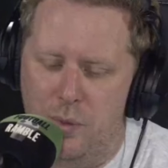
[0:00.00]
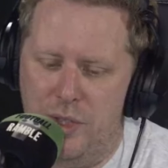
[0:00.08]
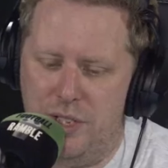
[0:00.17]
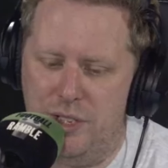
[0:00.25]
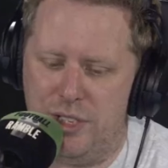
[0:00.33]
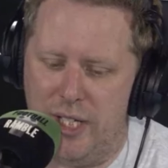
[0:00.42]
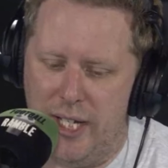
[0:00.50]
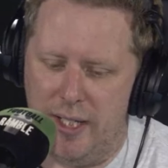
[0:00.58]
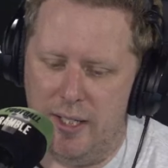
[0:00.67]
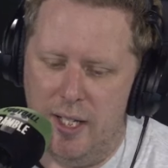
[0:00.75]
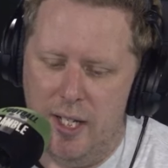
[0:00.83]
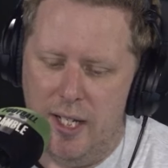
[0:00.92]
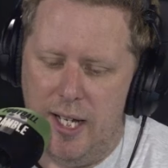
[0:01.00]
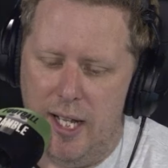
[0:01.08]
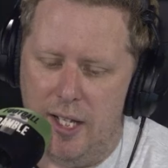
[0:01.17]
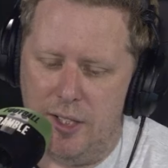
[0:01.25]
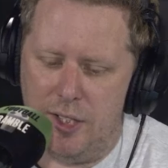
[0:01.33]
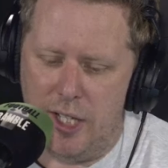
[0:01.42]
Vish is saying,
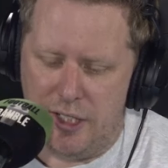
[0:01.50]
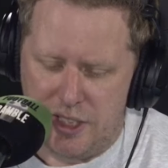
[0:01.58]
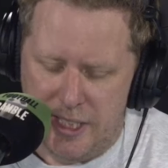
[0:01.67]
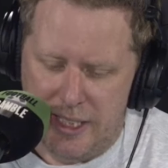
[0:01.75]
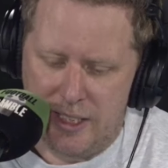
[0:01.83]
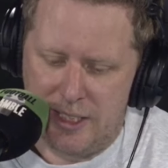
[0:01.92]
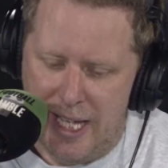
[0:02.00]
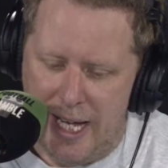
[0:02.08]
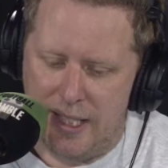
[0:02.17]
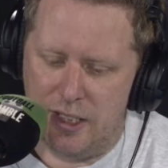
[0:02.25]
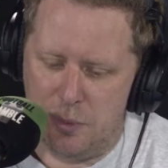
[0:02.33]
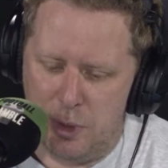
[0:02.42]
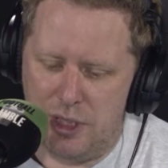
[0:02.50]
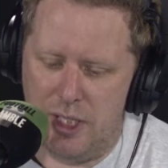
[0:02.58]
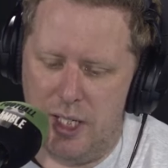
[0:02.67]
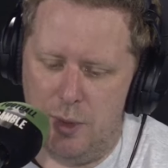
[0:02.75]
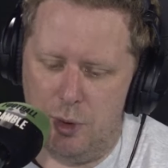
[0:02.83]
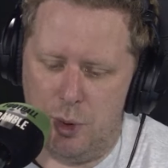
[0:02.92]
uh, as things stand as we sit
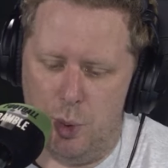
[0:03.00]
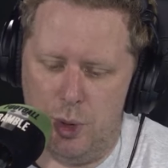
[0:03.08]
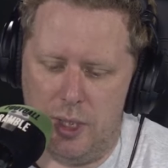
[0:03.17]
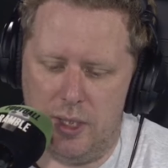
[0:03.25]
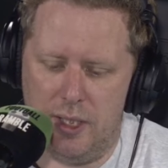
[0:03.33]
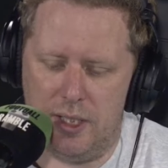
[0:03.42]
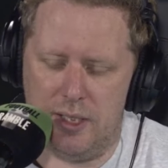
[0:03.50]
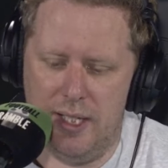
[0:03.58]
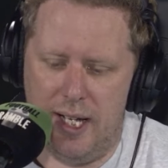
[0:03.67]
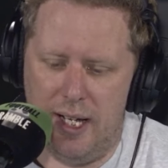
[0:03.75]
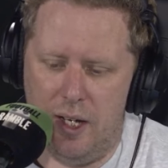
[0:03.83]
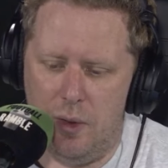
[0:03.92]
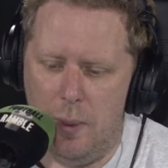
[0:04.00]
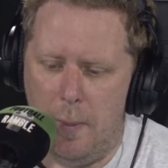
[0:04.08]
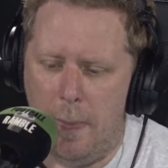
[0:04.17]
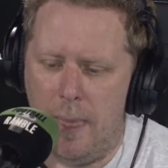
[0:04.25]
here recording this now,